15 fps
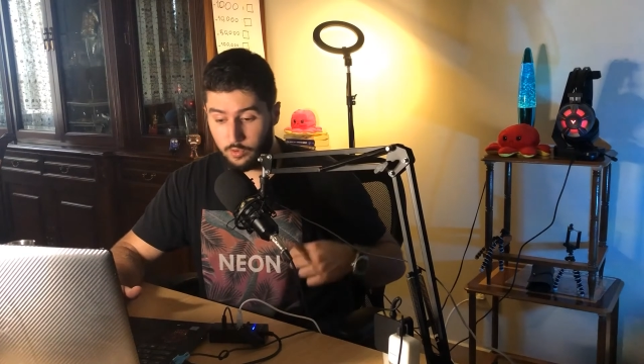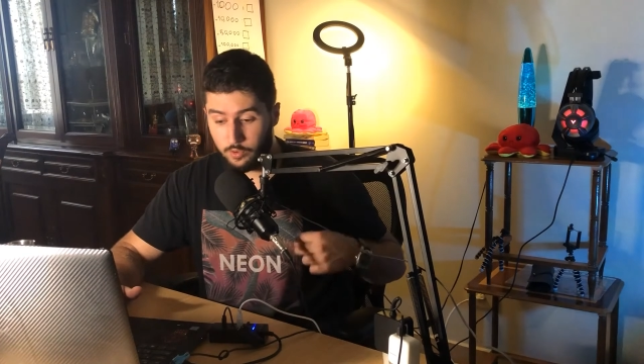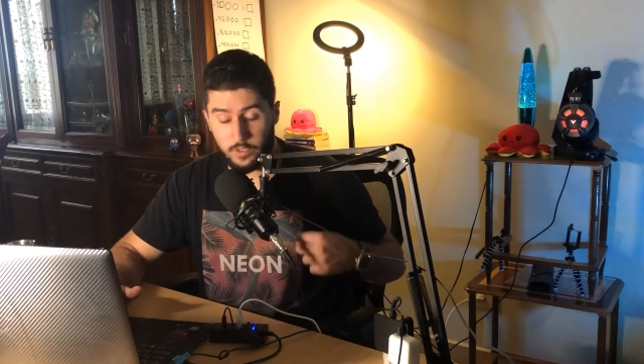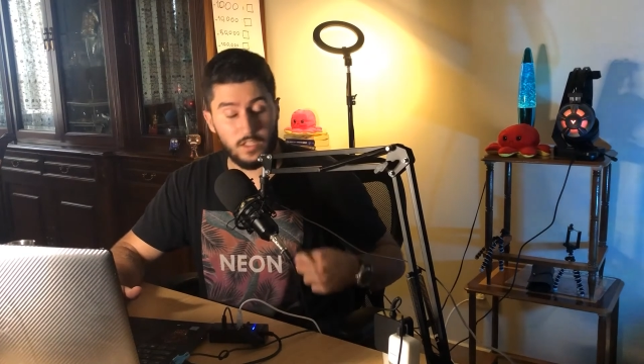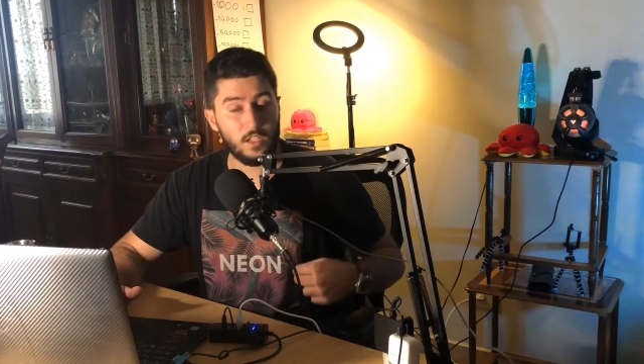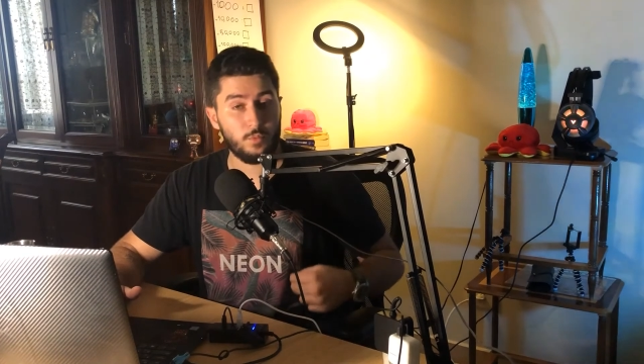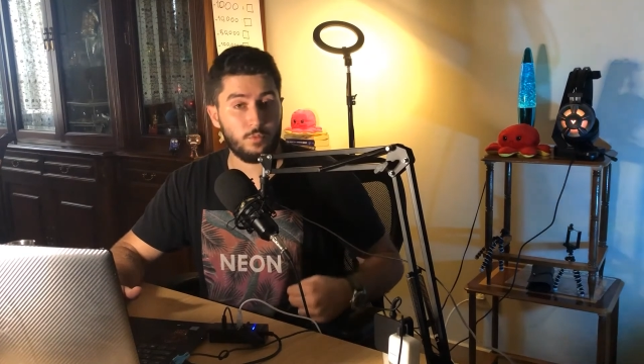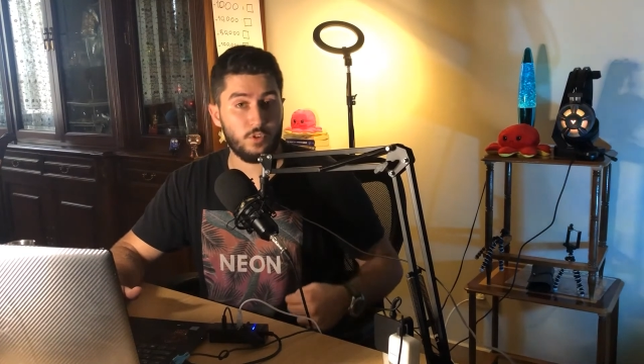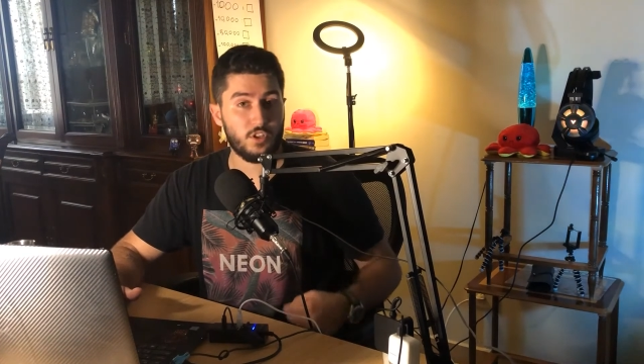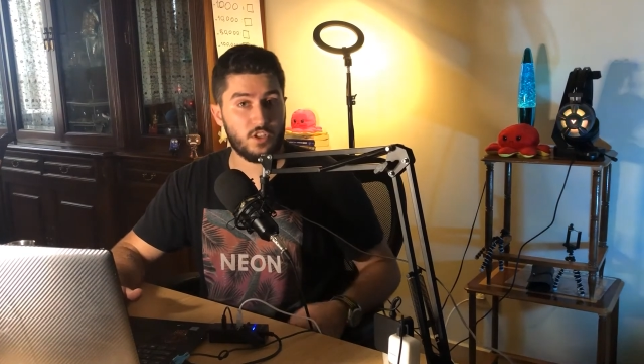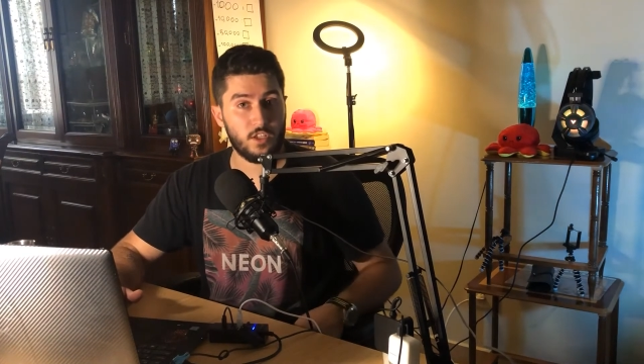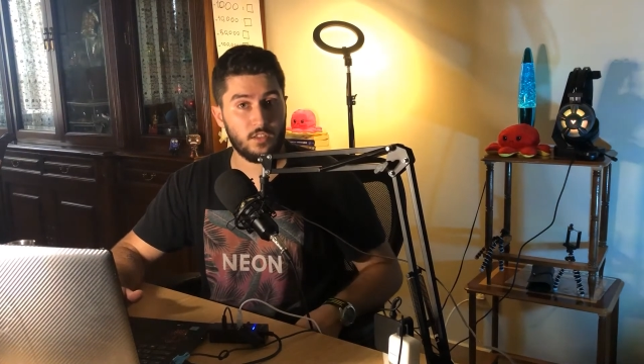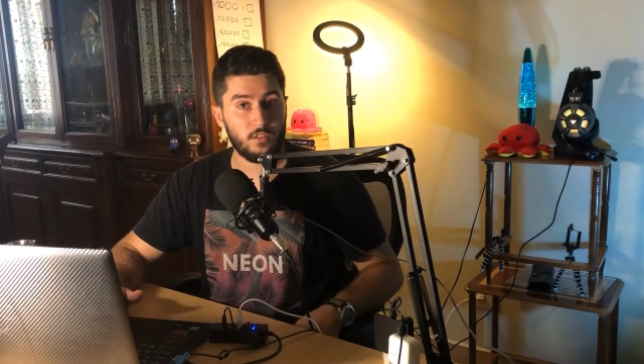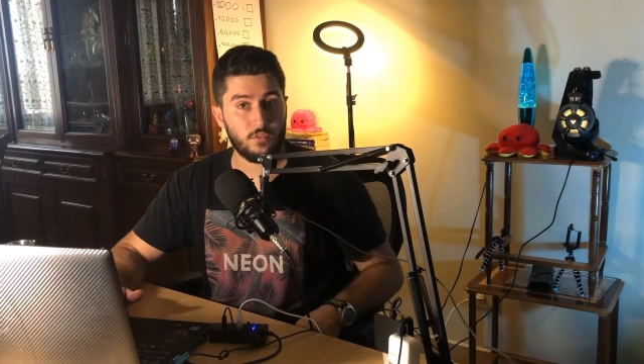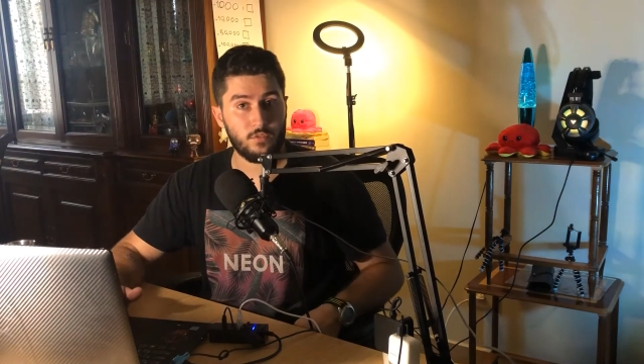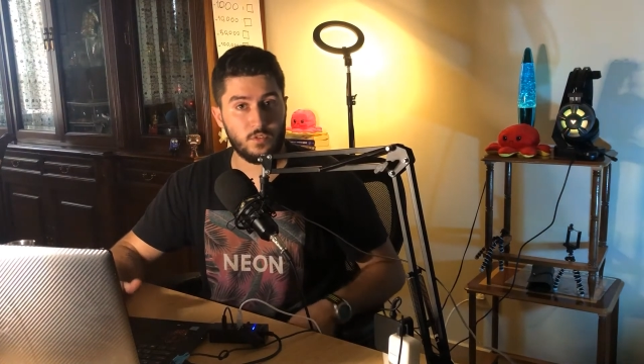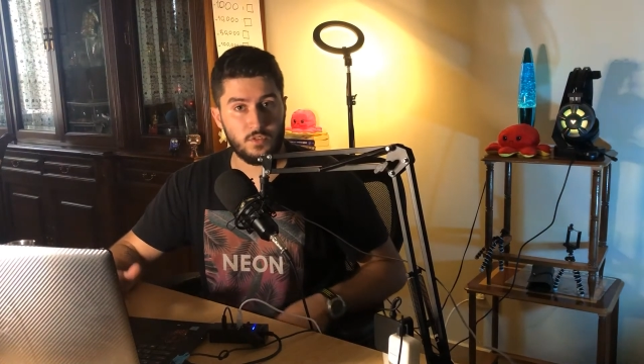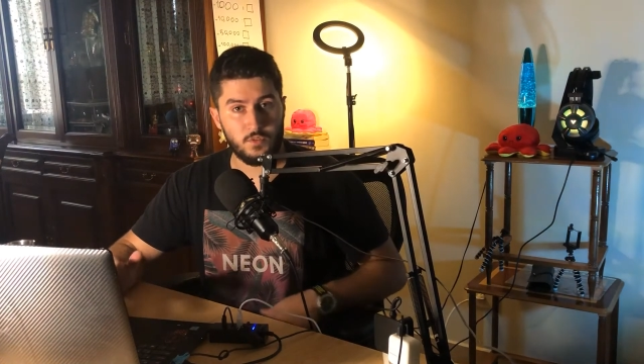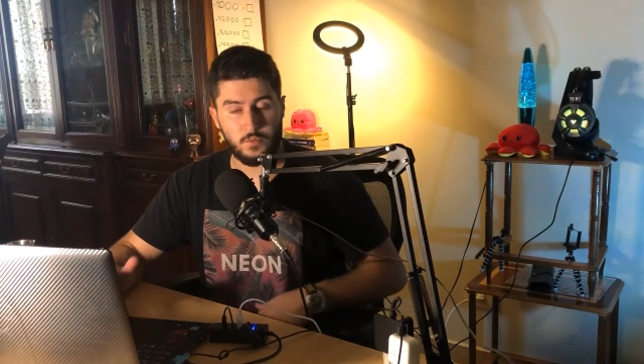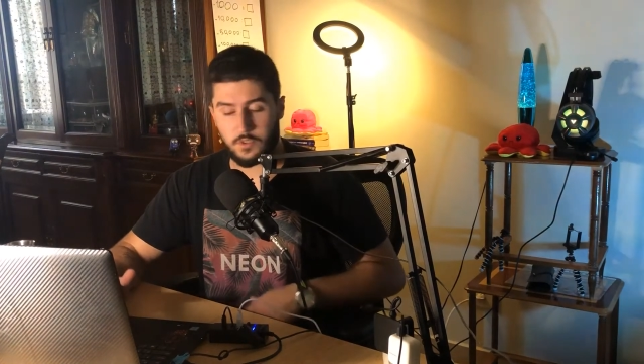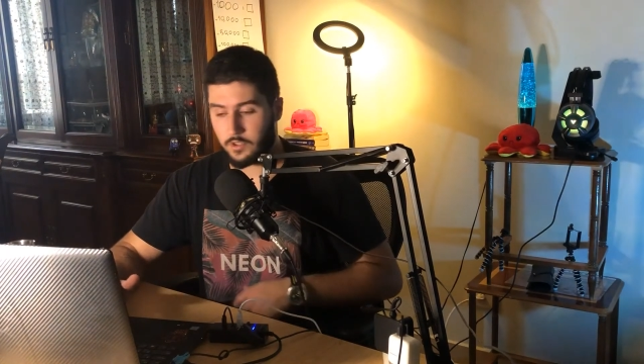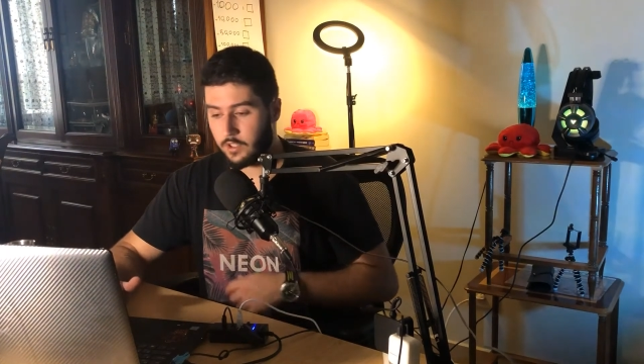really appreciate if you
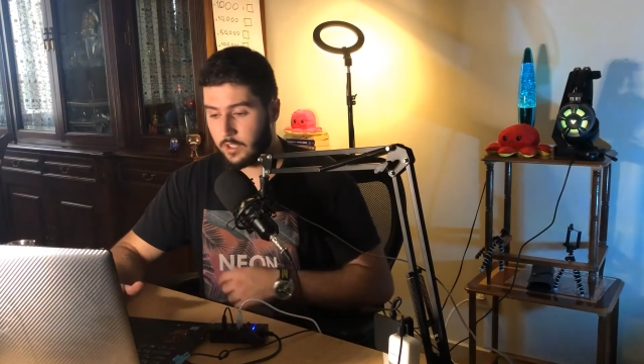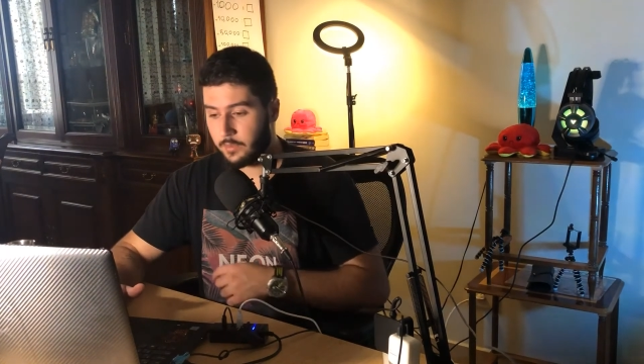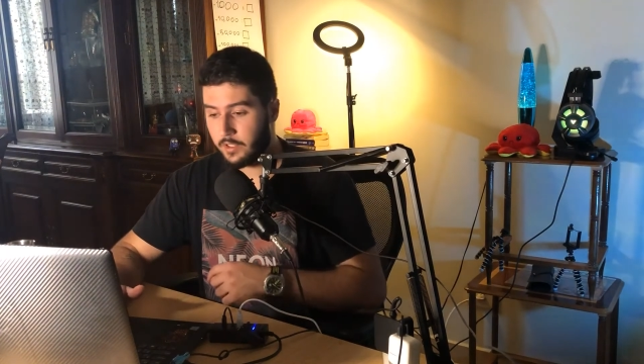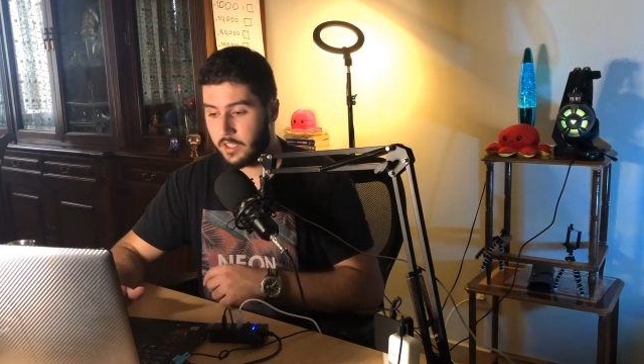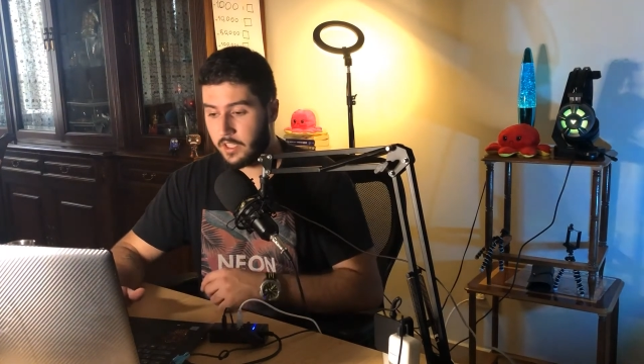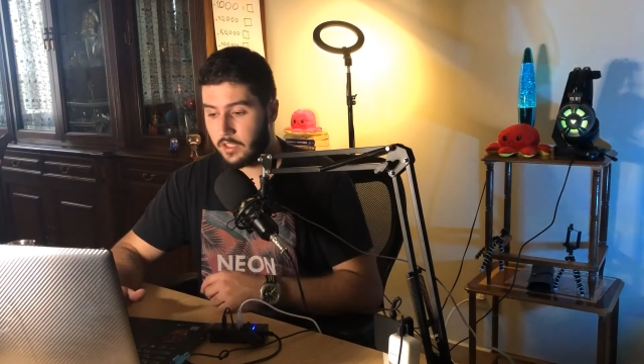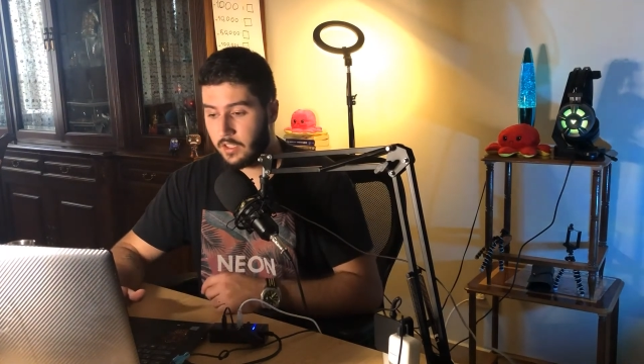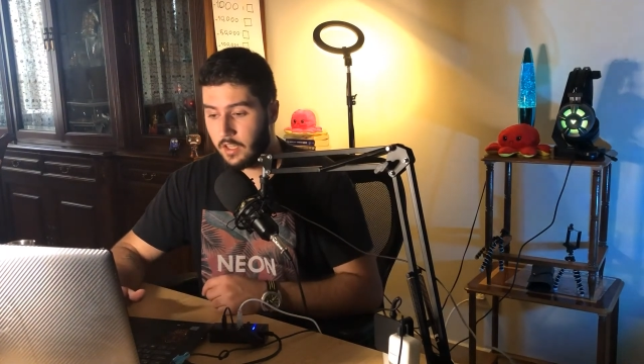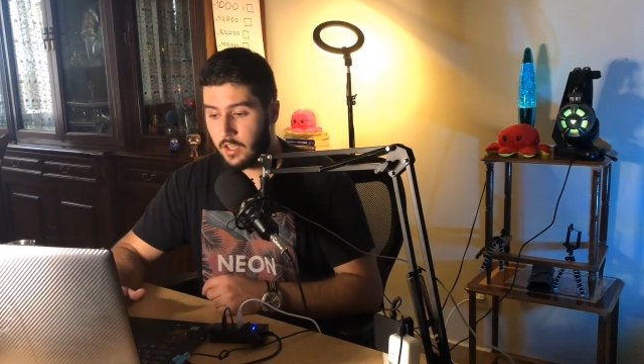subscribe again